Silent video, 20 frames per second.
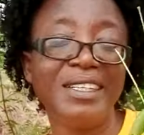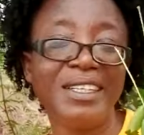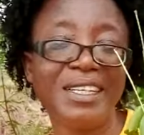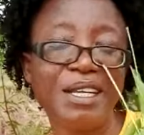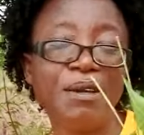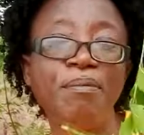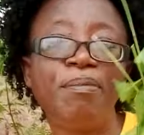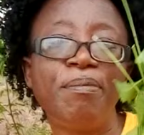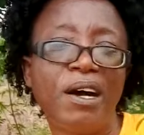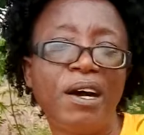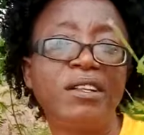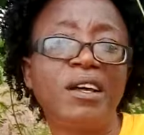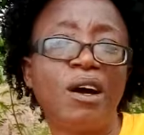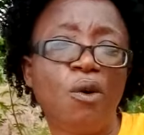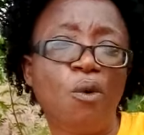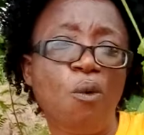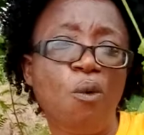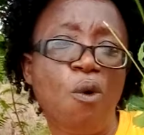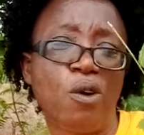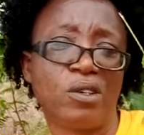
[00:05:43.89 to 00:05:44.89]
Neem
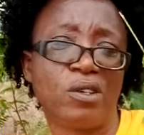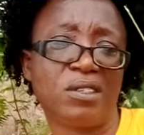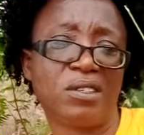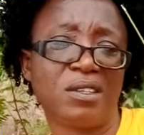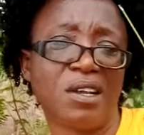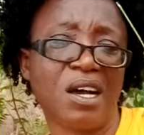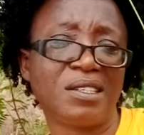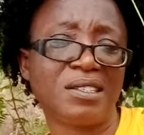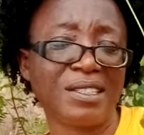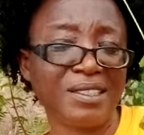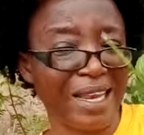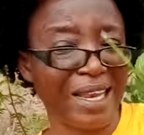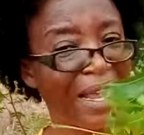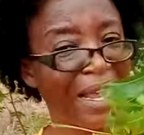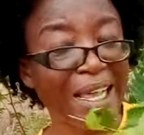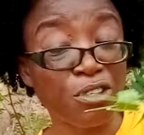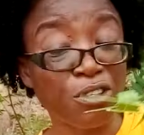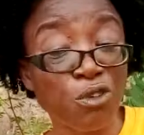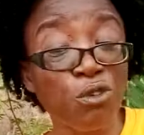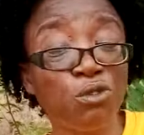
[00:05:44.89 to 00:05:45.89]
powder works.
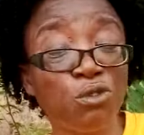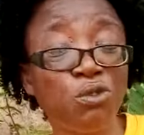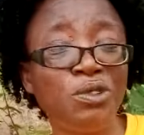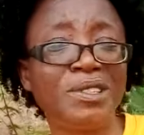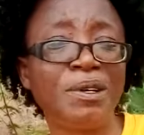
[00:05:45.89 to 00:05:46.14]
Like I told you,